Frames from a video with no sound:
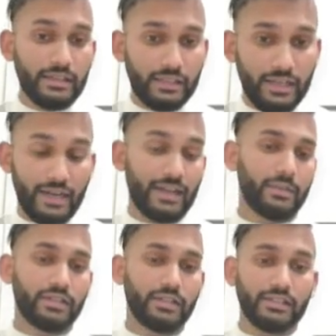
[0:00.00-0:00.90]
cardiac
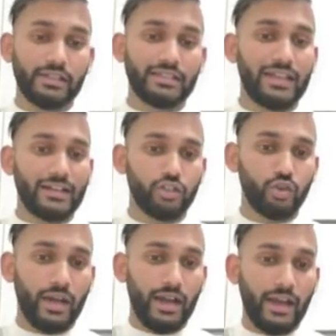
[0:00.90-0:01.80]
muscle cell starts to
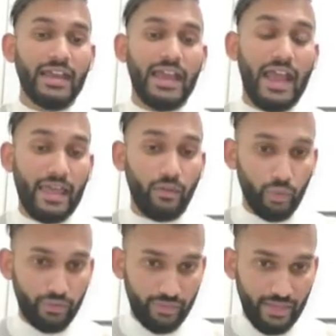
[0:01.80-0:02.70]
die, and
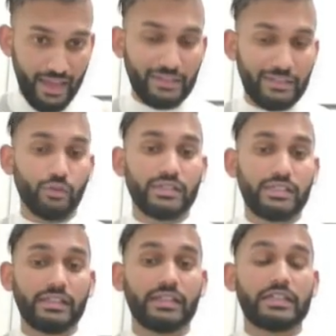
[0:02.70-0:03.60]
with that you'll
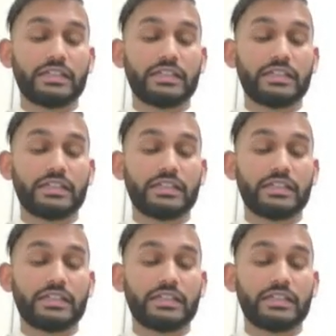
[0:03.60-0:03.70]
see the